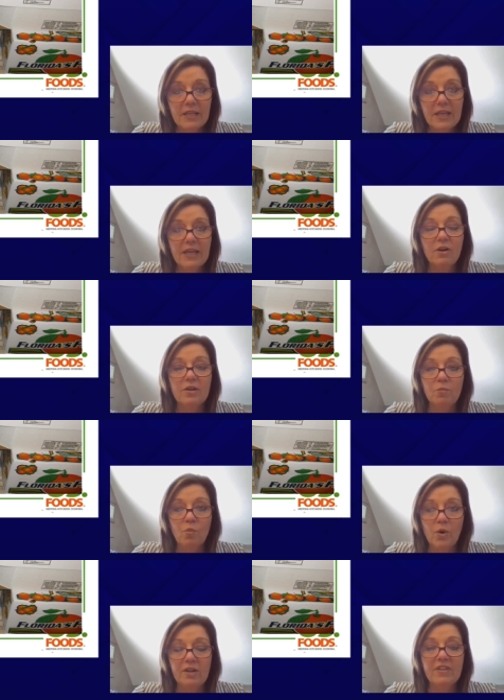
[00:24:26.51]
in on
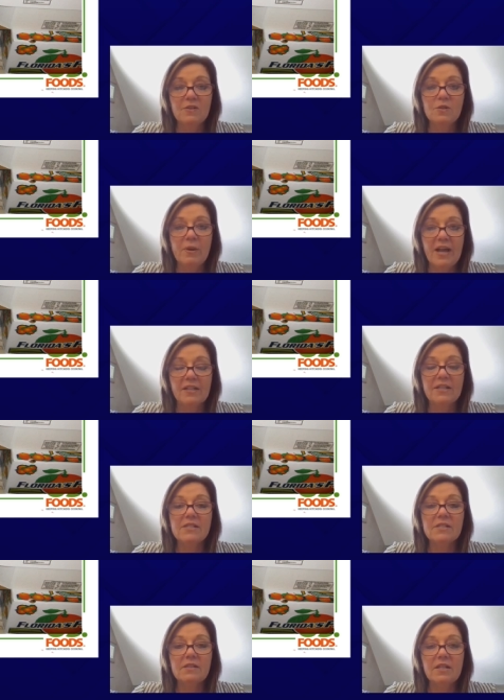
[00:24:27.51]
one of those
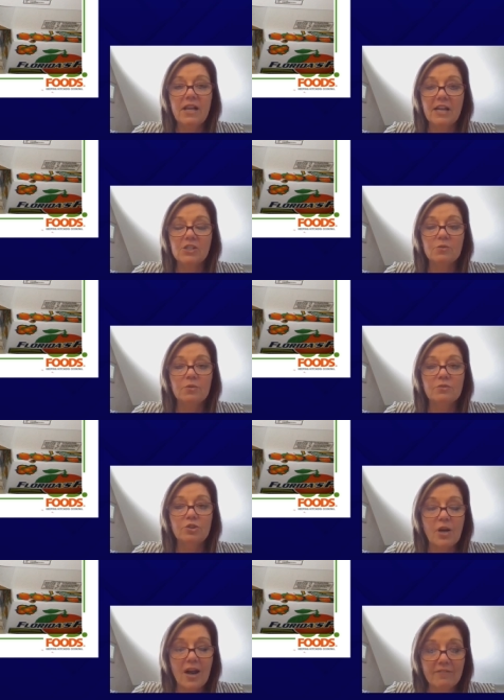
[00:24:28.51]
pallets, the actual
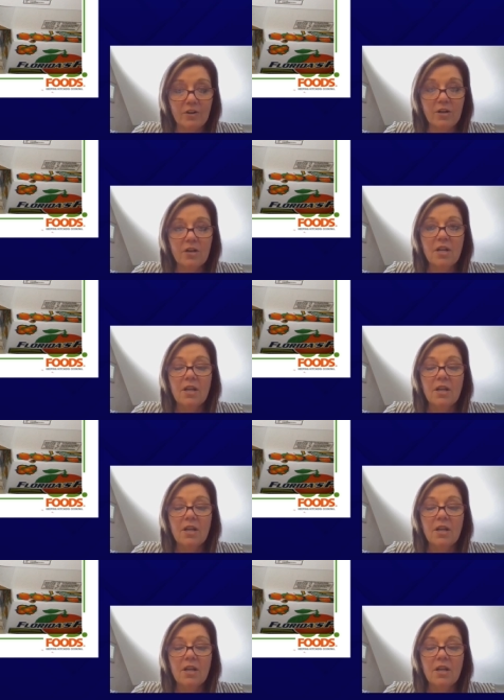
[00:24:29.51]
driver,